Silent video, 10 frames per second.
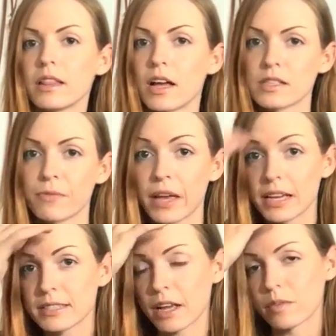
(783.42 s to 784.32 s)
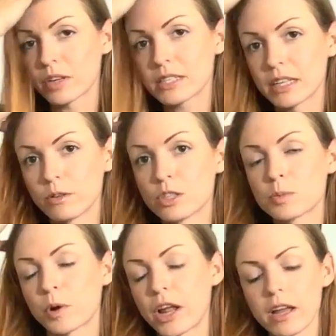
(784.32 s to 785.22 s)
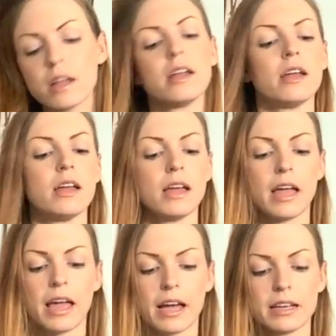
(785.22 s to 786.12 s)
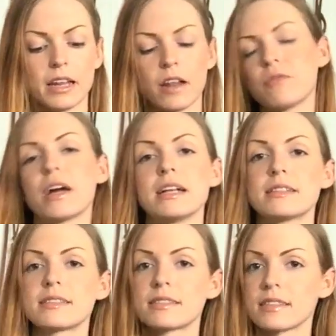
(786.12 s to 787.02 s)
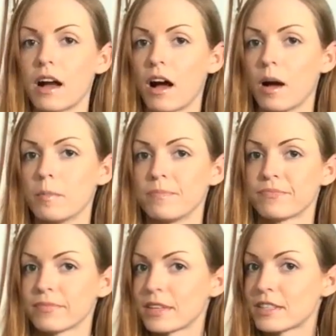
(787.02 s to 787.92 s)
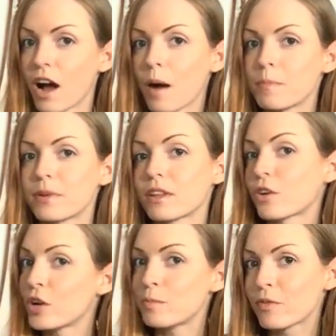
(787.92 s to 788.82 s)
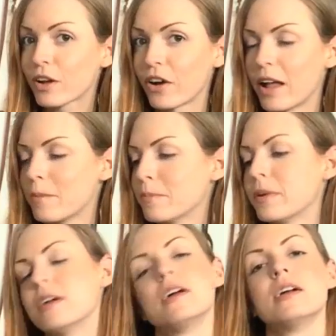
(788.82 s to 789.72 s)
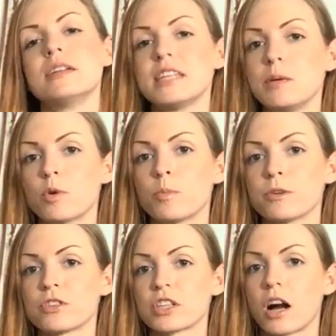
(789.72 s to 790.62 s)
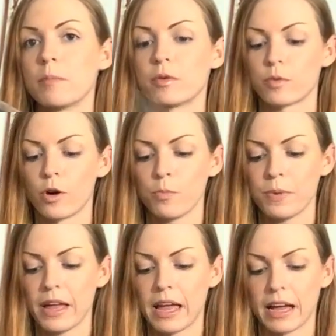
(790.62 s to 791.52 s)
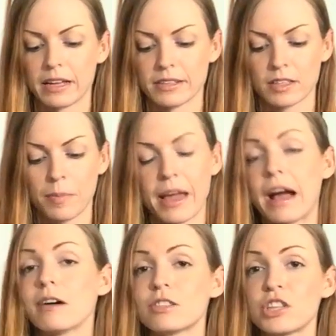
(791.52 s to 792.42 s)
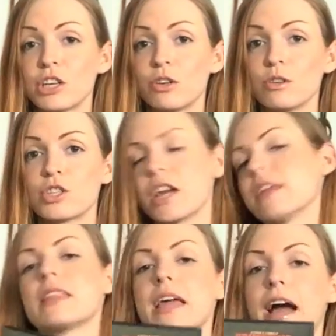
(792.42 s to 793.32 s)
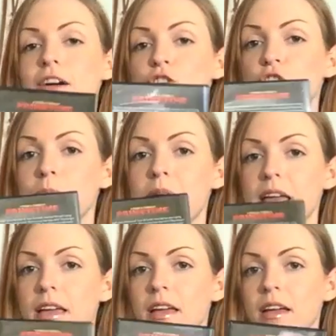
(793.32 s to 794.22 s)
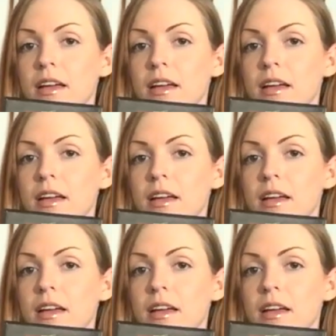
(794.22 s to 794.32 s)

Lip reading: in Las Vegas every single spring. And it invites the cream of the creme team ropers to come and rope, and the payout's huge, and they actually make